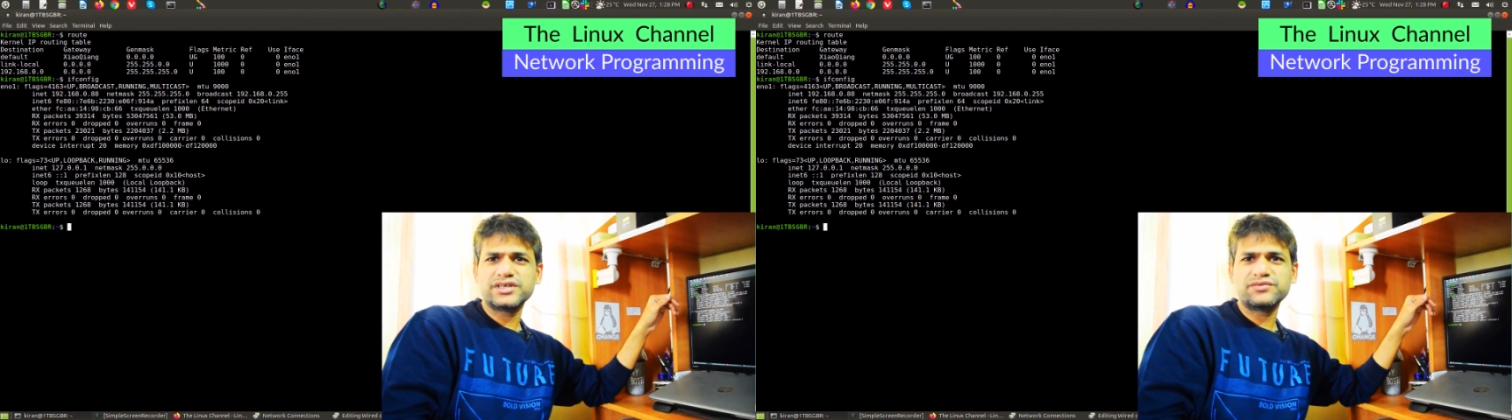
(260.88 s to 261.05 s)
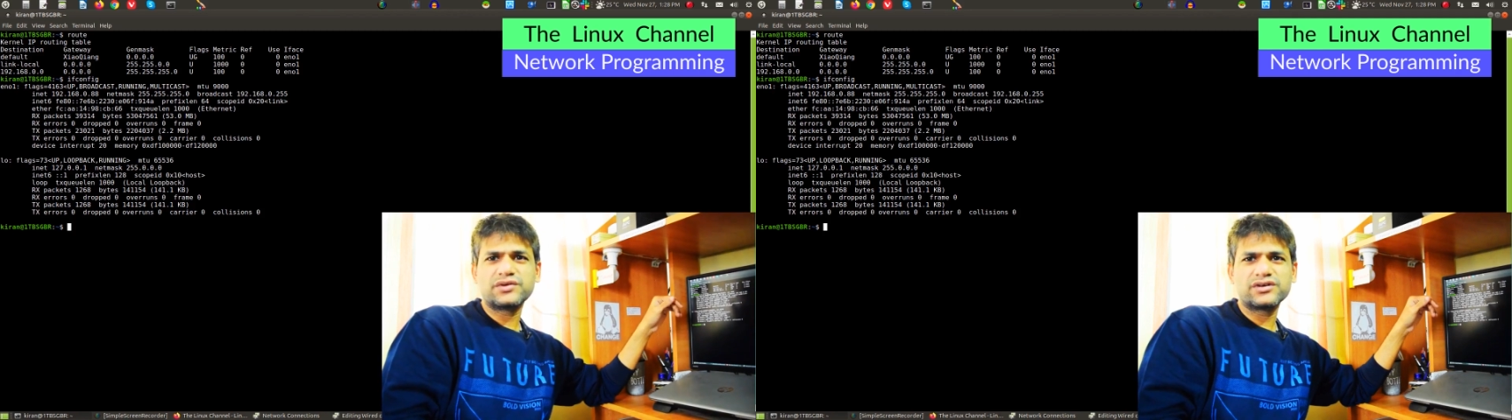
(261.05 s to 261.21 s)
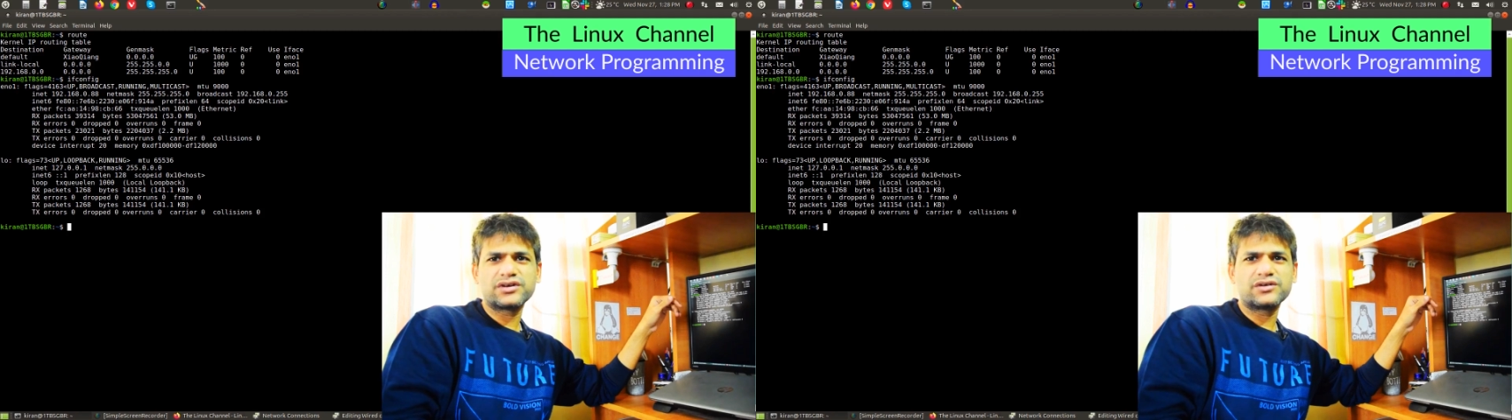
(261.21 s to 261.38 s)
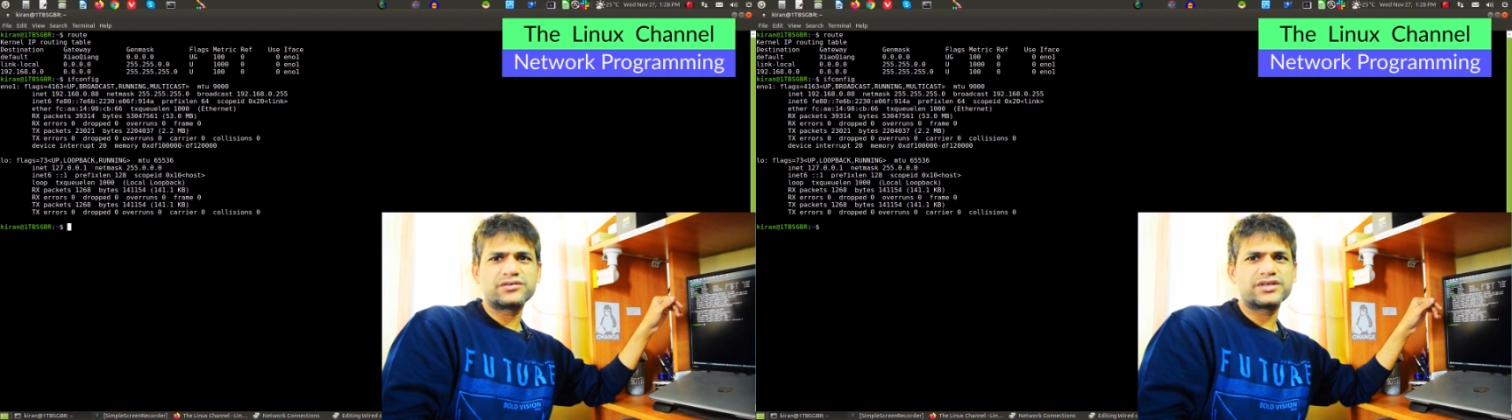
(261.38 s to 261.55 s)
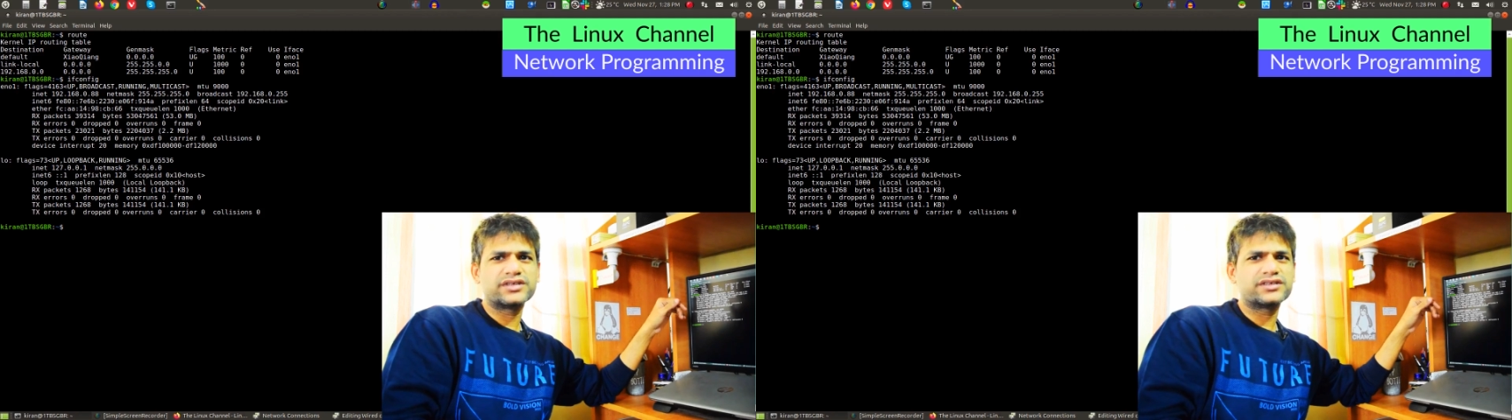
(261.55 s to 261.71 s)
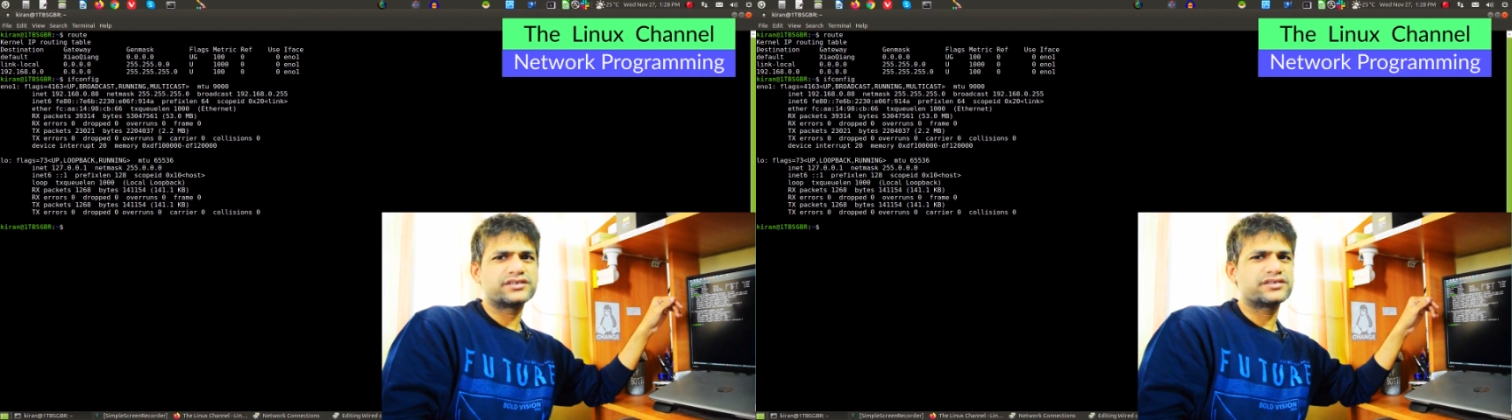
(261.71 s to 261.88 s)
default route
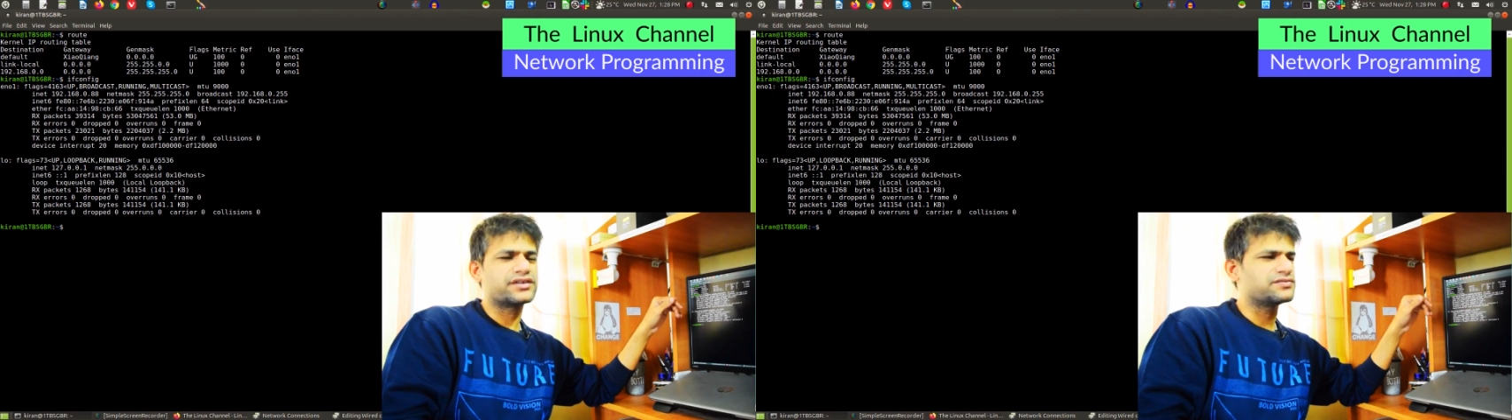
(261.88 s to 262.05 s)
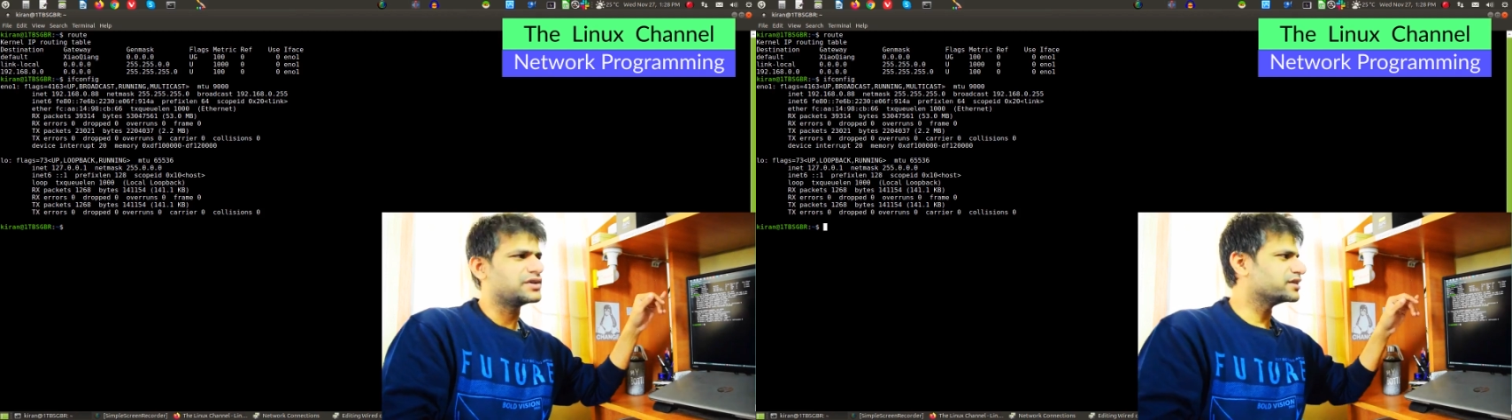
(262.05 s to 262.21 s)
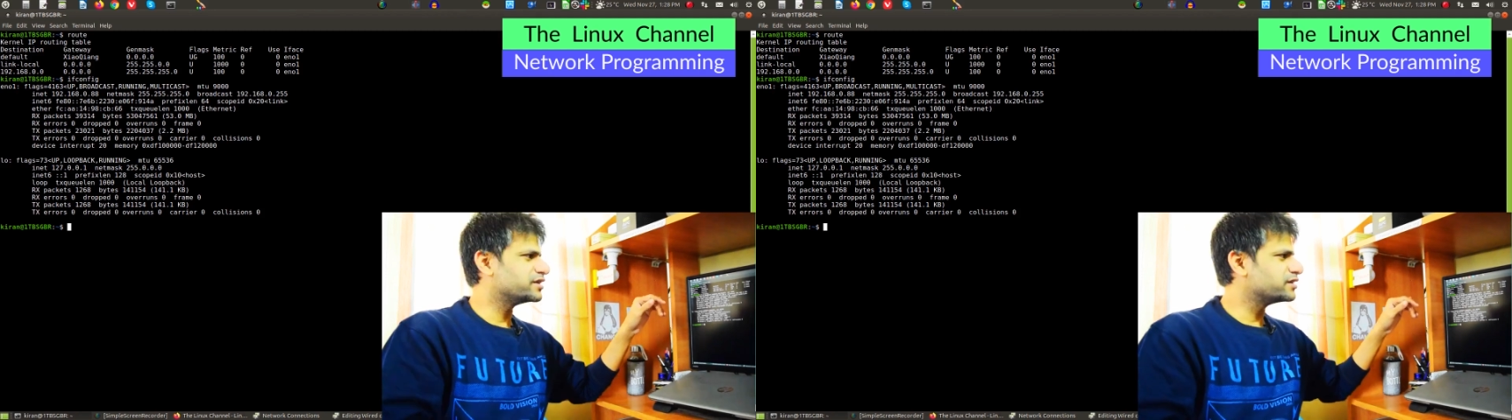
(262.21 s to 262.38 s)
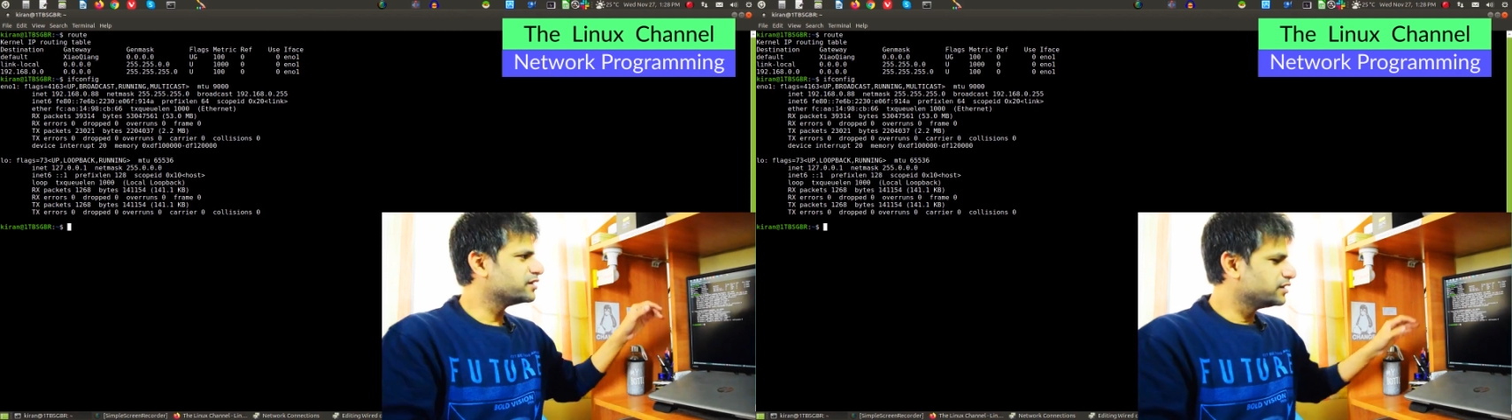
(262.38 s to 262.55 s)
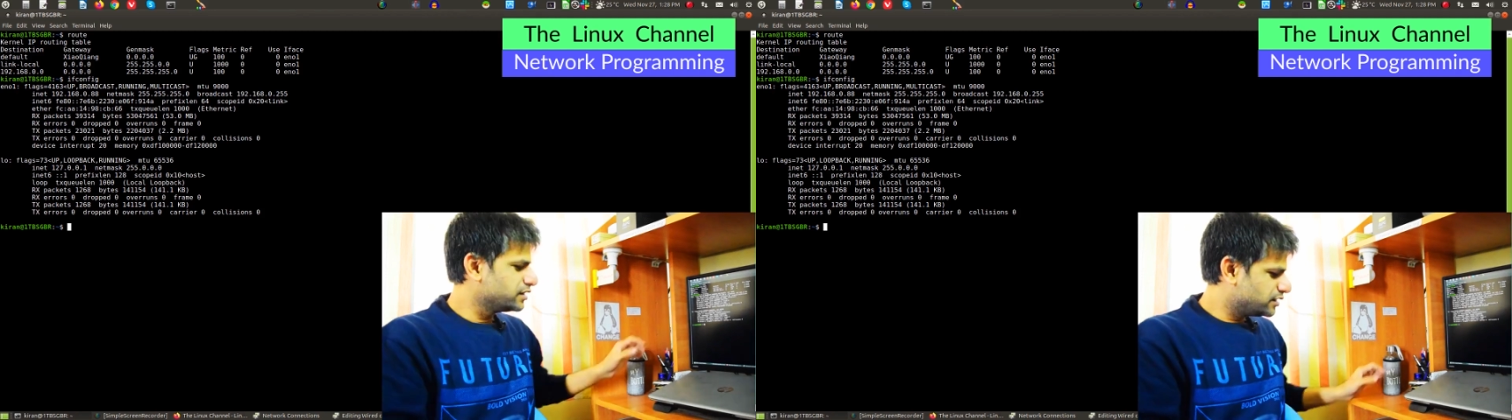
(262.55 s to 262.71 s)
and stuff like that.